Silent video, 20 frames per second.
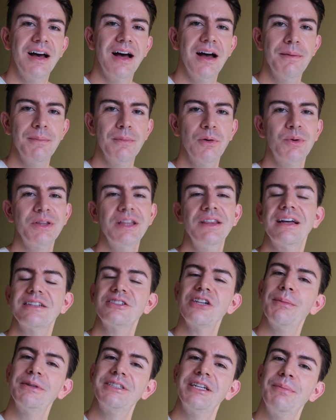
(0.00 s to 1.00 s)
Within that
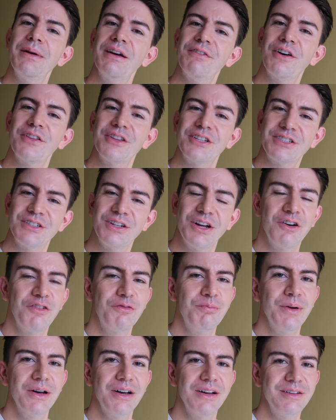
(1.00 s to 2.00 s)
time I did a bit of other
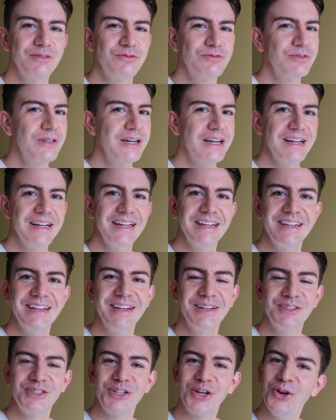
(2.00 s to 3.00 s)
stuff, but
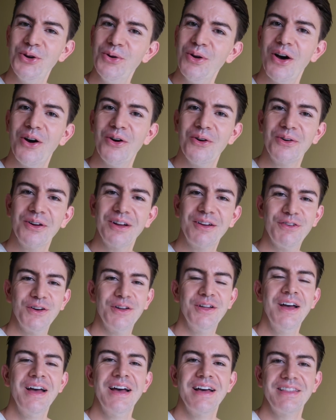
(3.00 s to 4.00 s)
really too long
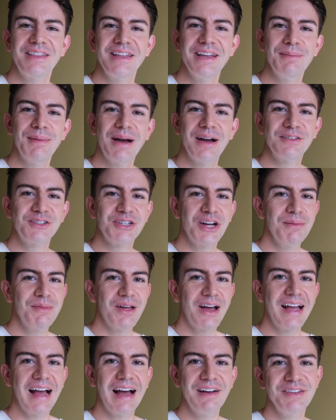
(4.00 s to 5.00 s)
for the amount of time
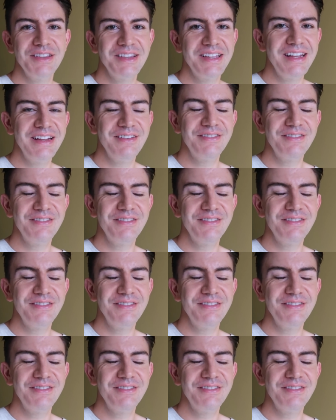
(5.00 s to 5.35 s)
that I have in the